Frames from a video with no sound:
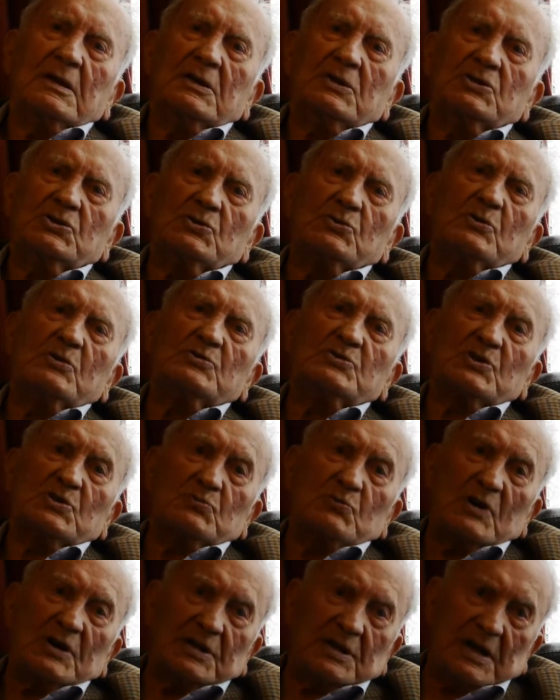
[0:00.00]
Two houses,
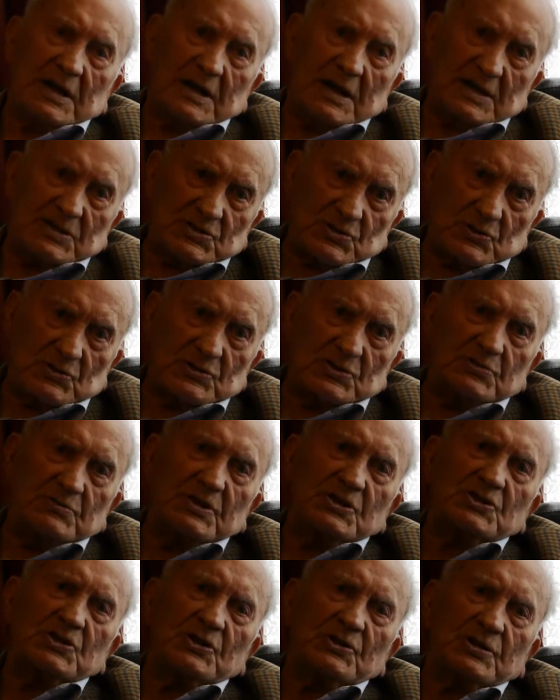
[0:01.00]
one next door to
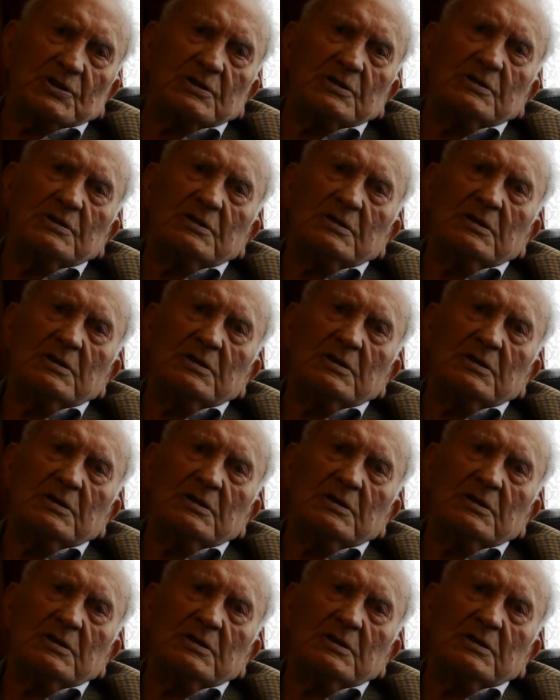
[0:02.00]
each other.